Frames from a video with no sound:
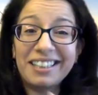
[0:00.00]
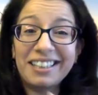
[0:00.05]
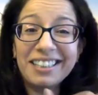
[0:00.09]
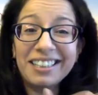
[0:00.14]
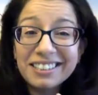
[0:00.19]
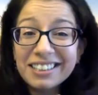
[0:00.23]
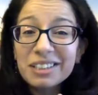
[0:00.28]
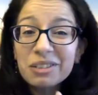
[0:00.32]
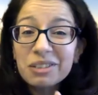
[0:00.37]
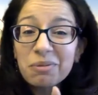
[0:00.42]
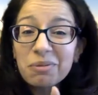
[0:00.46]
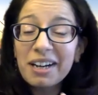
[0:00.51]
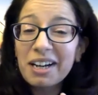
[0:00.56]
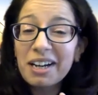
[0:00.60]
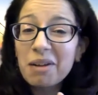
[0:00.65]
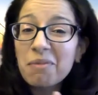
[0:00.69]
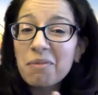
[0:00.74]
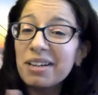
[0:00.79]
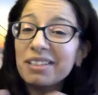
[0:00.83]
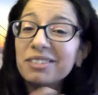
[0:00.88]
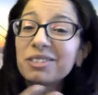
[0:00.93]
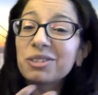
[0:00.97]
This is what I
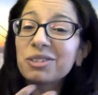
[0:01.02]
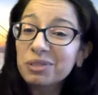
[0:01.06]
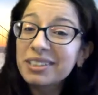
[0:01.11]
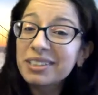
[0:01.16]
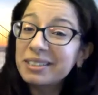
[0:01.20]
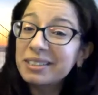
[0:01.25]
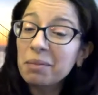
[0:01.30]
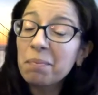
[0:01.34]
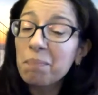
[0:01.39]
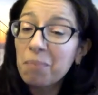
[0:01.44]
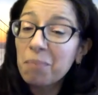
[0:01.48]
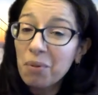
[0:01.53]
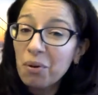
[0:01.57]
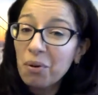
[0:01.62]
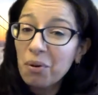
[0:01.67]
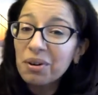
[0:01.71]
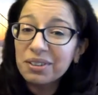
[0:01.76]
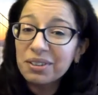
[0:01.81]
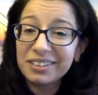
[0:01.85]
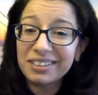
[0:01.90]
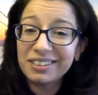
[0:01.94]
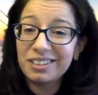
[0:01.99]
want to
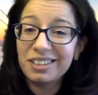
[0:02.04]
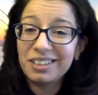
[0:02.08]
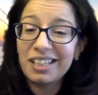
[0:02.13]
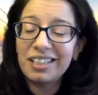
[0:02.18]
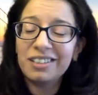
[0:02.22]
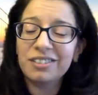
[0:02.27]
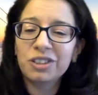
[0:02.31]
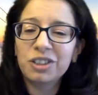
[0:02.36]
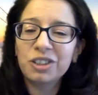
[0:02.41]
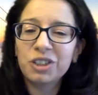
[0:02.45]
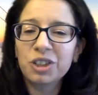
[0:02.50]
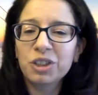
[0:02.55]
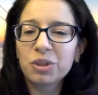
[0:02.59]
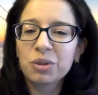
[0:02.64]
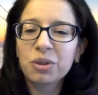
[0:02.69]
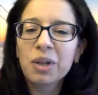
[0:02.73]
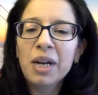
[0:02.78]
support and do.